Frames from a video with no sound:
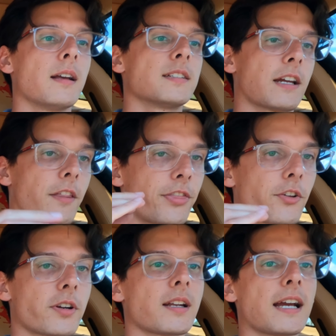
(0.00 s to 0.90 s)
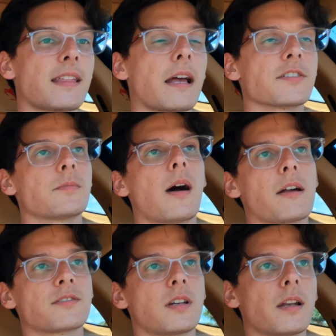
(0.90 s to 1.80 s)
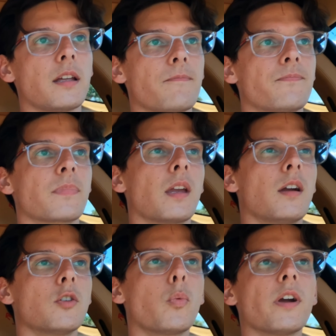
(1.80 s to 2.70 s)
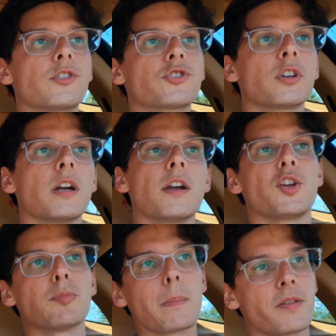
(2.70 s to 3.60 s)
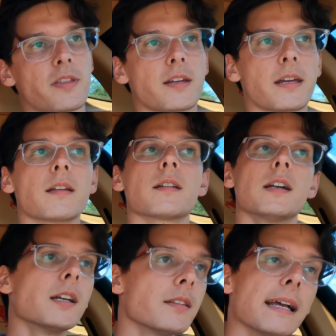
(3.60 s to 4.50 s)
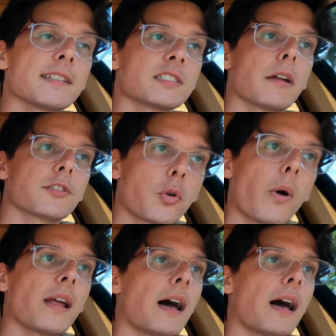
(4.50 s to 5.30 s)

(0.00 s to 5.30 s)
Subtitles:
It's got 39,000 miles on it, which you might be thinking, that sounds quite